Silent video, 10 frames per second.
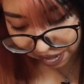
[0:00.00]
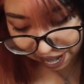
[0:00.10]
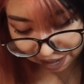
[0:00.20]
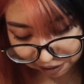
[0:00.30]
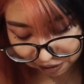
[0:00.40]

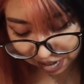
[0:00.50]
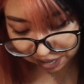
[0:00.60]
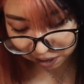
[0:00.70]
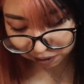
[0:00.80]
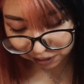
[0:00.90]
Hi-Fi
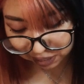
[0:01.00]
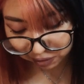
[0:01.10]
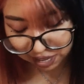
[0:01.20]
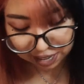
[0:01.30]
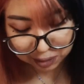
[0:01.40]
Ghost. If
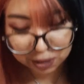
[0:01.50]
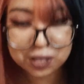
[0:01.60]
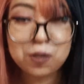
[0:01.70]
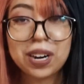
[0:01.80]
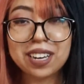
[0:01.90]
you guys
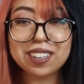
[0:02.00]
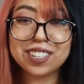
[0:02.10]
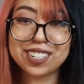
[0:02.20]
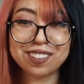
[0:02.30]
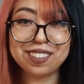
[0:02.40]
watch a regular
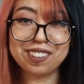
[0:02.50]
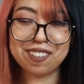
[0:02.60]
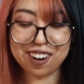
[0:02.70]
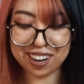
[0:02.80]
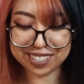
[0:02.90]
show, you
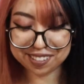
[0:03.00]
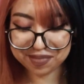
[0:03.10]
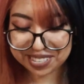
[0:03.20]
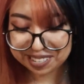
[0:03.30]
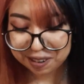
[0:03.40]
were awesome
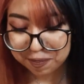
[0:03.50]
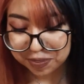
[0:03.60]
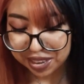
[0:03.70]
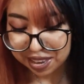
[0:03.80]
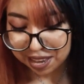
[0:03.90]
too.
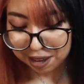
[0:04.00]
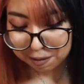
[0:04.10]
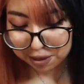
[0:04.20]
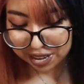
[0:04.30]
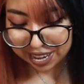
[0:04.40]

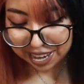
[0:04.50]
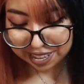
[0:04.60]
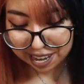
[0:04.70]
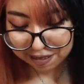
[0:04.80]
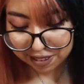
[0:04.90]
But I had
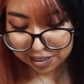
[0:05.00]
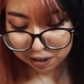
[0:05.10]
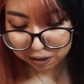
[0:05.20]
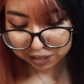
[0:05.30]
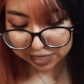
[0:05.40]
Hi-Fi
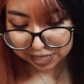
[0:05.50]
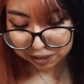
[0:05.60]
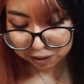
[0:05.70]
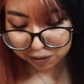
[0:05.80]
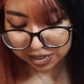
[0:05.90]
Ghost
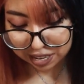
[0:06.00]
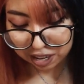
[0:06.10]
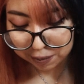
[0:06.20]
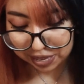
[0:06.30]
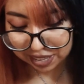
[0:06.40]
tattooed right here
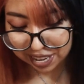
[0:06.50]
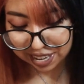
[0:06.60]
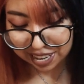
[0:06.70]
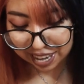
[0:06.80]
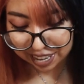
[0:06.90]
on my
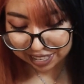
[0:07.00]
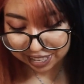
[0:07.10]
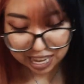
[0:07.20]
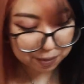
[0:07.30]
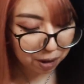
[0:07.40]
leg, and
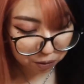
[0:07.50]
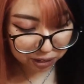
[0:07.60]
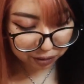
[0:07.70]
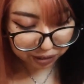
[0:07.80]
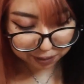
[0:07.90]
it came out
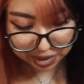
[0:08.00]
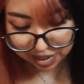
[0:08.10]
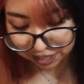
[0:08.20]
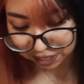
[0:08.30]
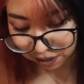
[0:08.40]
really, really
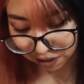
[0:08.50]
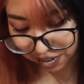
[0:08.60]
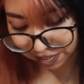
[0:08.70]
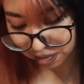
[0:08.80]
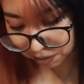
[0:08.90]
bad, so I
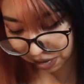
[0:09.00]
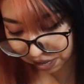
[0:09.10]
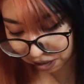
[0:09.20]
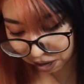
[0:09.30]
ended up getting a